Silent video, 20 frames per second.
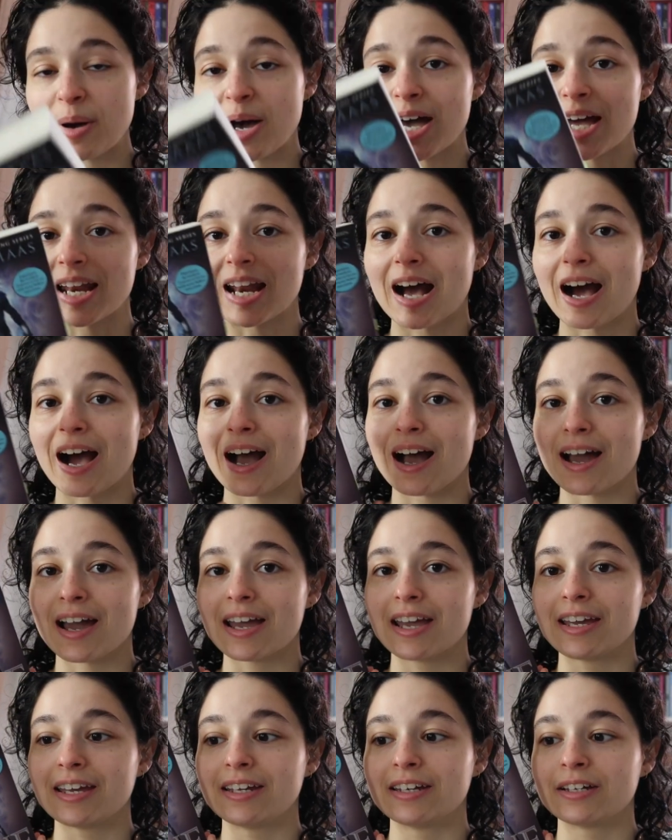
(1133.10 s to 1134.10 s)
But
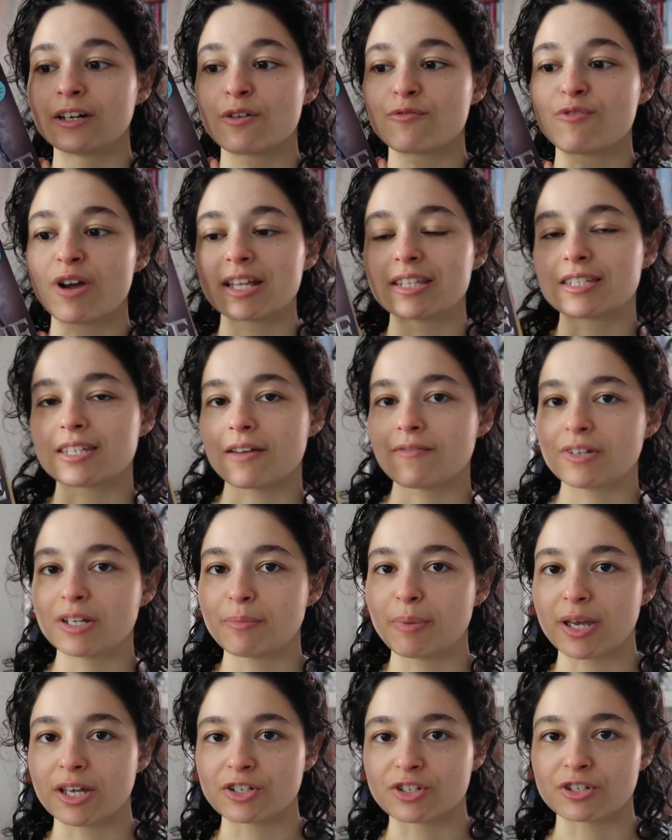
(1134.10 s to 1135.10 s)
I read 70
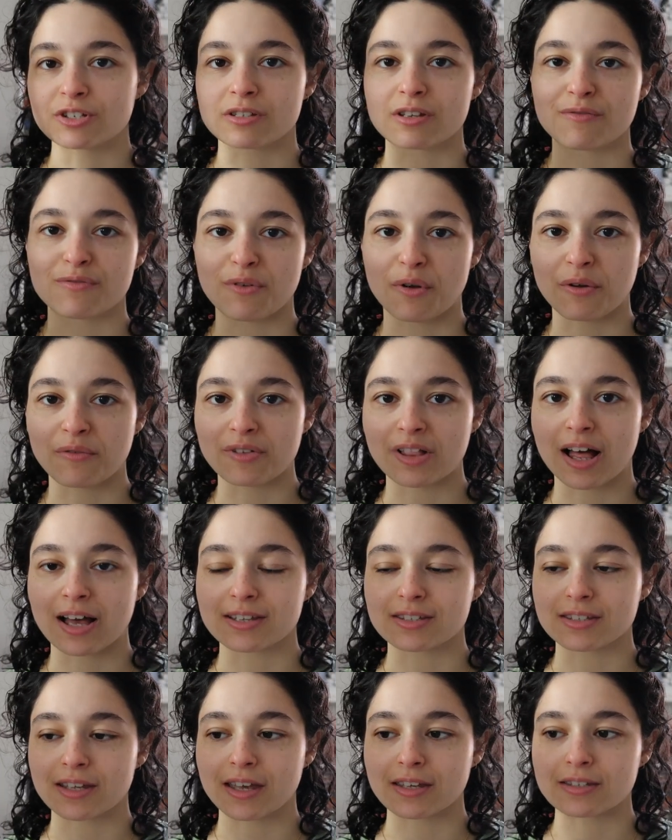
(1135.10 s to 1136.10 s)
pages of Throne of
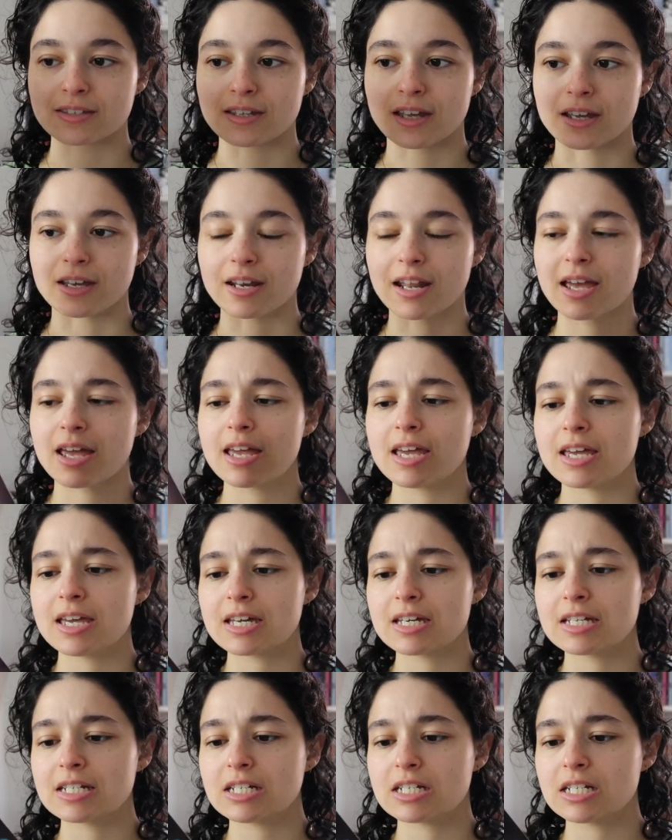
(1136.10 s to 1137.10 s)
Glass last night,
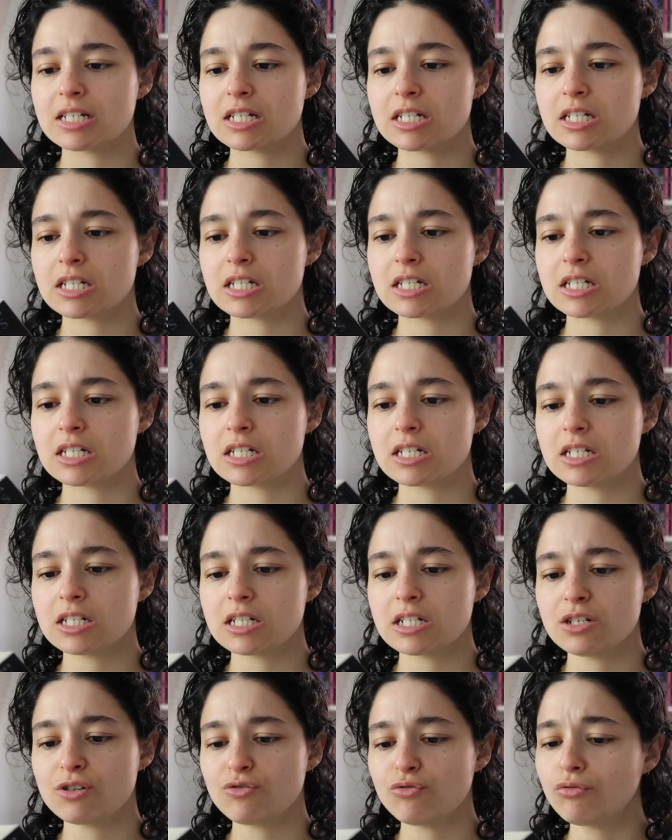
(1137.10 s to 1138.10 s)

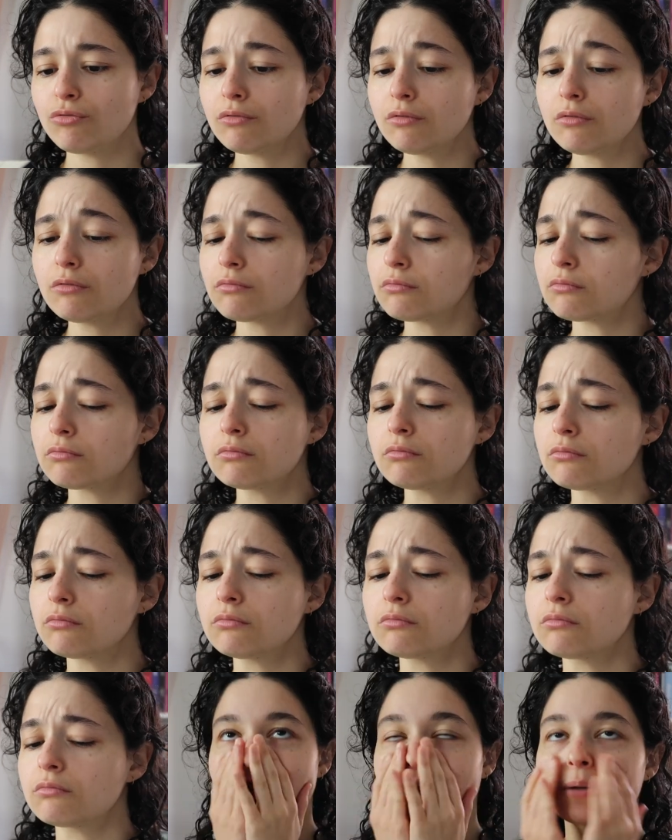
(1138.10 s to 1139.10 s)

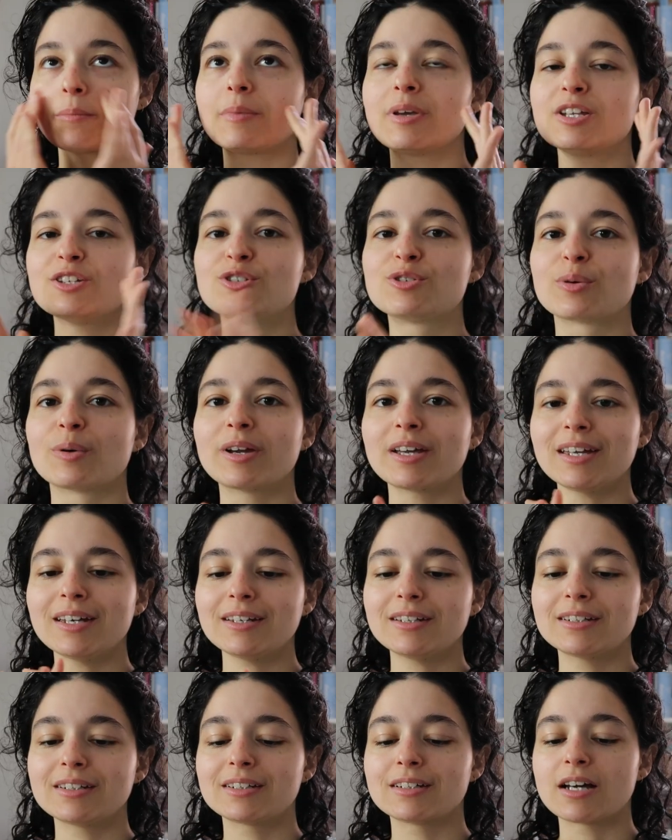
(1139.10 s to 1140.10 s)
and I'm enjoying
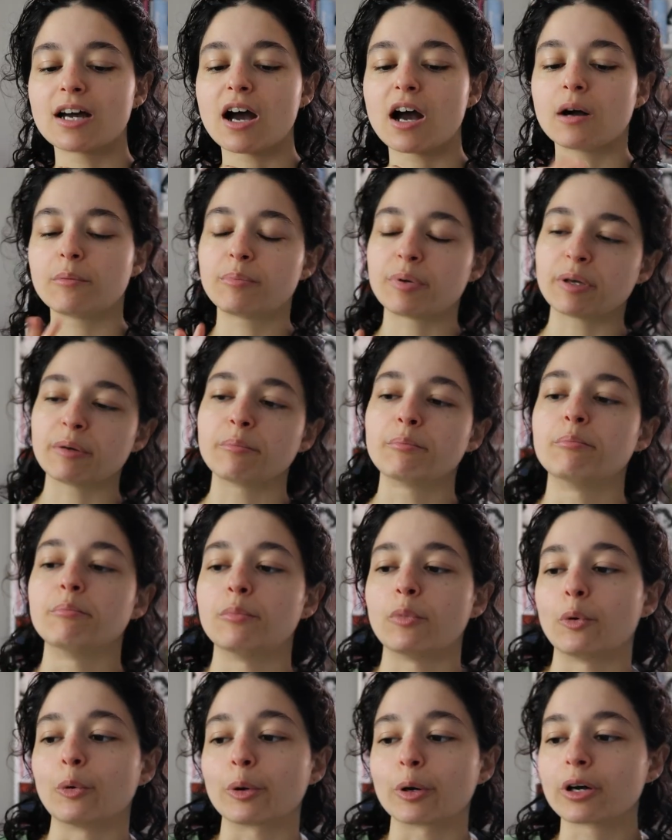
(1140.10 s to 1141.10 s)
it a bit
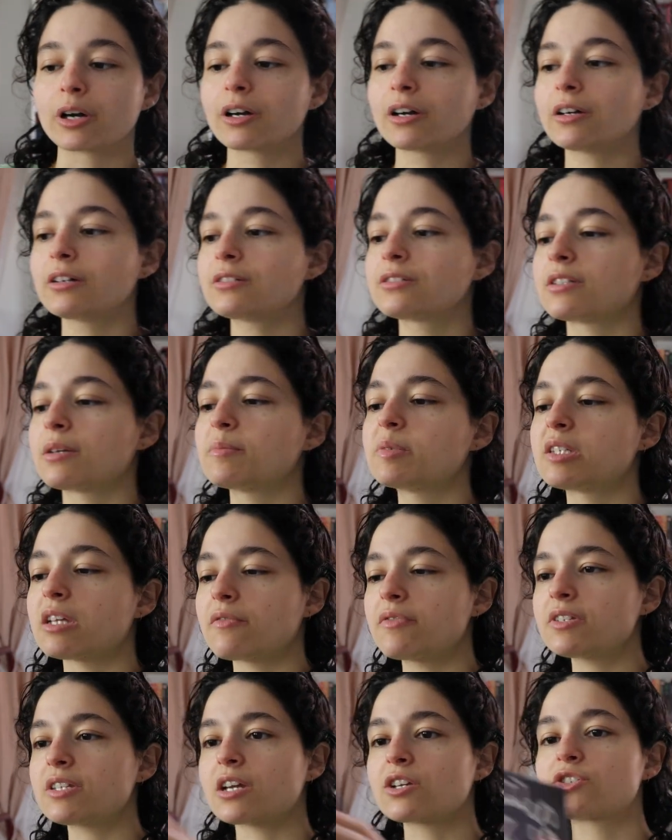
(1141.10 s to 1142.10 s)
more. Some
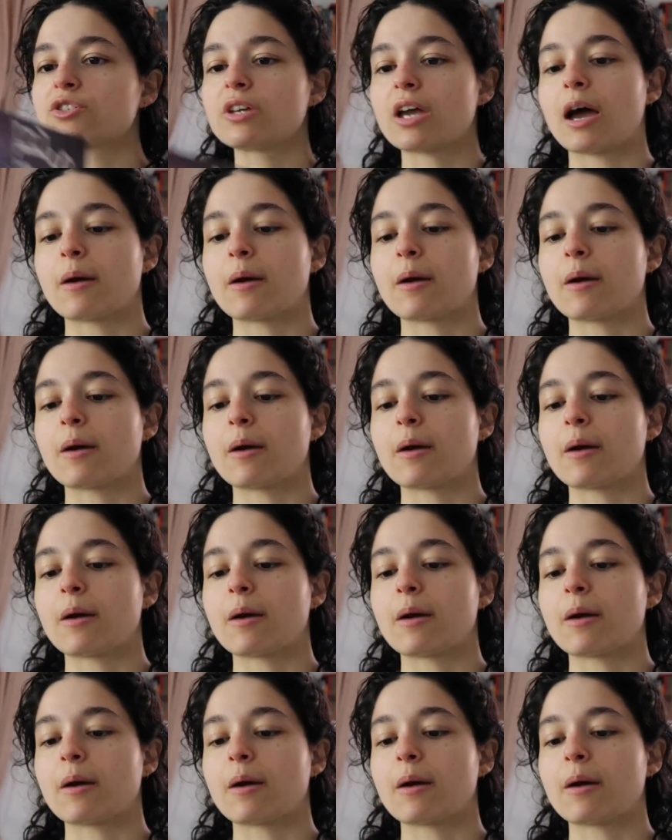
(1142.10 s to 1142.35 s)
stuff has actually